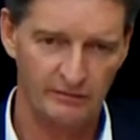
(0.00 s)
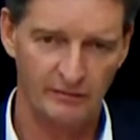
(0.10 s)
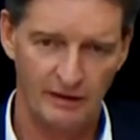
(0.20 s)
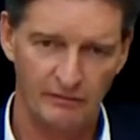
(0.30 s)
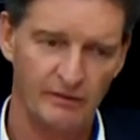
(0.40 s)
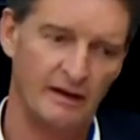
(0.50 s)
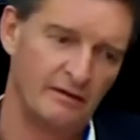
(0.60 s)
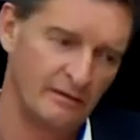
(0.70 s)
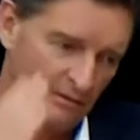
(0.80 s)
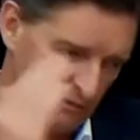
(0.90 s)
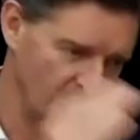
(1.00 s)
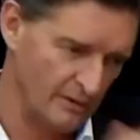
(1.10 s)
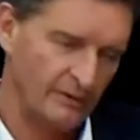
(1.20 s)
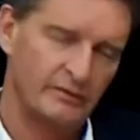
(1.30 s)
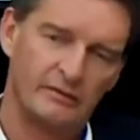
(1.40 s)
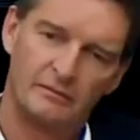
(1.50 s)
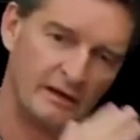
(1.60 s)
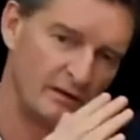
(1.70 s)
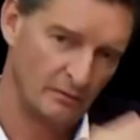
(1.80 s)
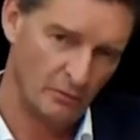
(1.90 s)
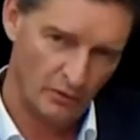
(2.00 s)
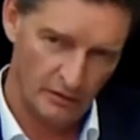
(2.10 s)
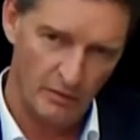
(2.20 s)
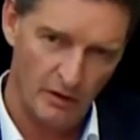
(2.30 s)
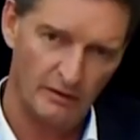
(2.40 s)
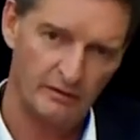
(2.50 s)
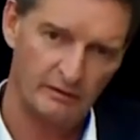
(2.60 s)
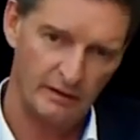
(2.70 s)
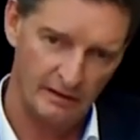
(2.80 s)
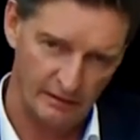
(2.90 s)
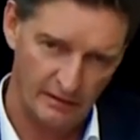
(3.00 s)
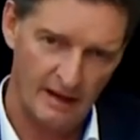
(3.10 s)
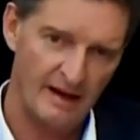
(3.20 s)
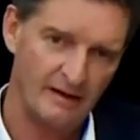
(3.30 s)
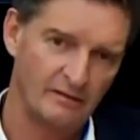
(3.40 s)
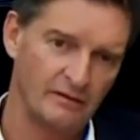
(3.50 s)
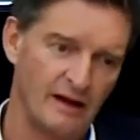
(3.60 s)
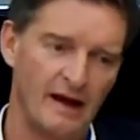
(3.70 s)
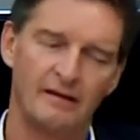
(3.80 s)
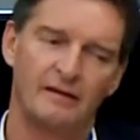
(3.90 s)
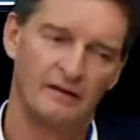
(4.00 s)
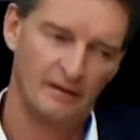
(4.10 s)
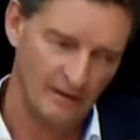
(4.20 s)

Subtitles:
and have said you, Urs, and me on the more on the marketing client side,